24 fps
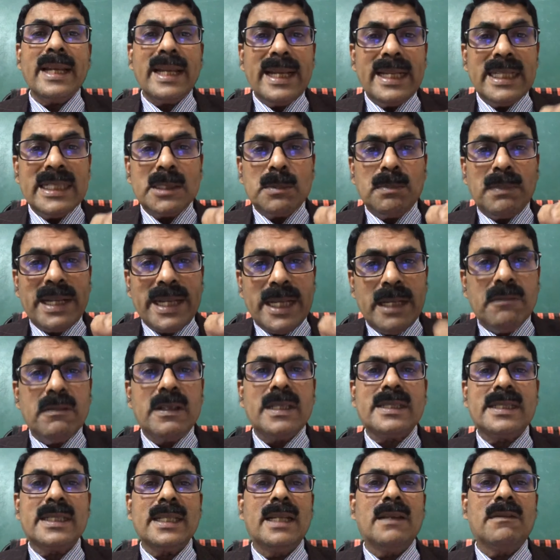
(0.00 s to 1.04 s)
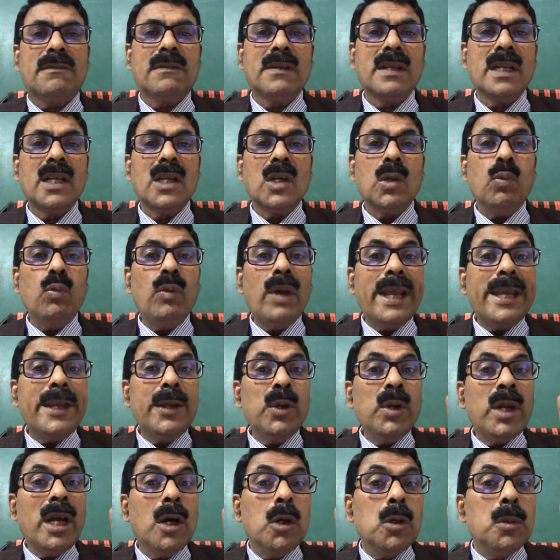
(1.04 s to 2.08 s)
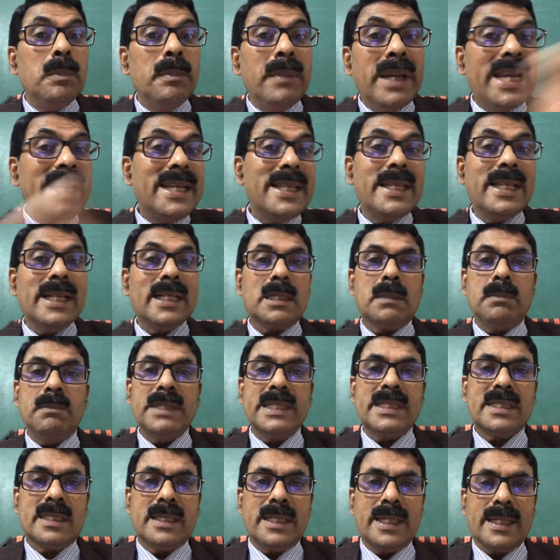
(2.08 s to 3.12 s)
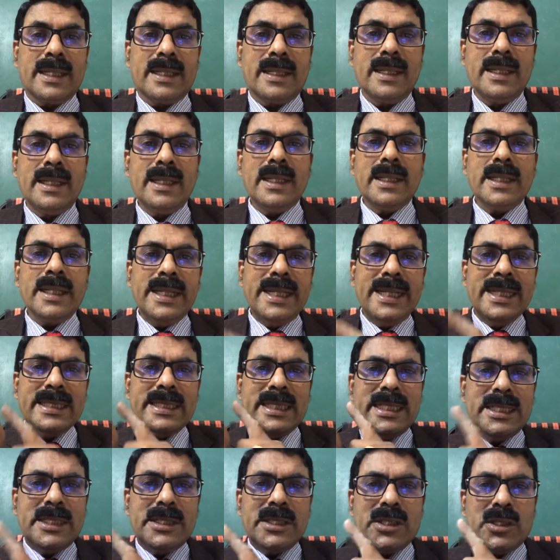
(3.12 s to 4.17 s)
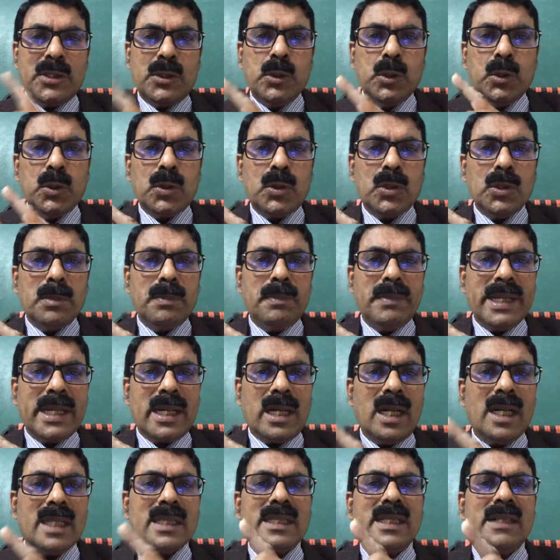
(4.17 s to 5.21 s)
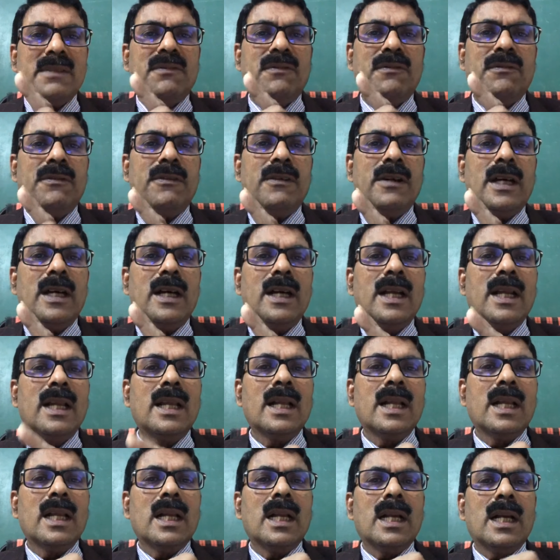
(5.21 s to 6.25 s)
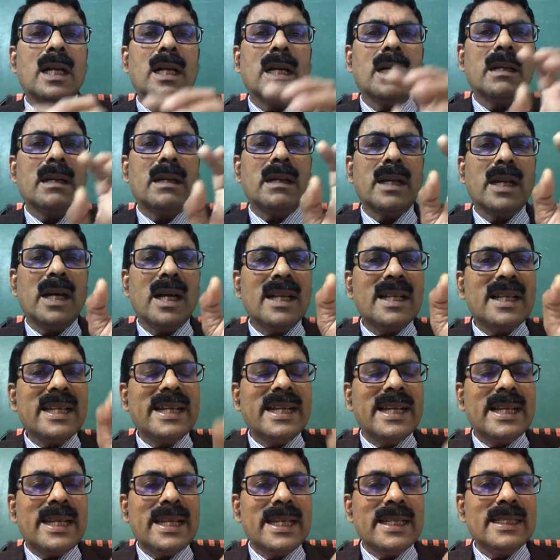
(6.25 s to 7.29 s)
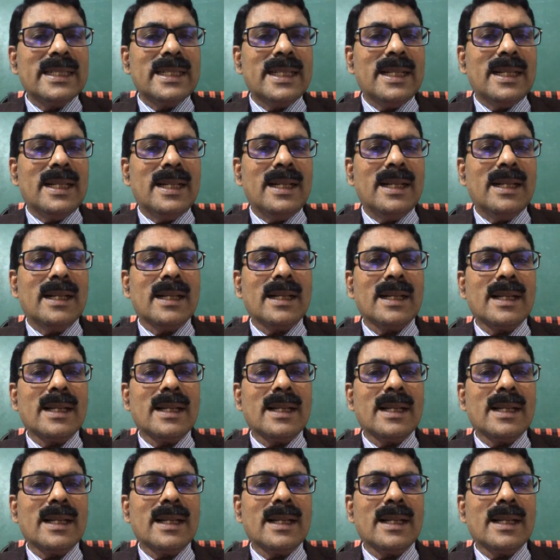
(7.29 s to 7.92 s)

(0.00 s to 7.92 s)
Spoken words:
by yourself where you have made that mistake. Is it due to because of not getting the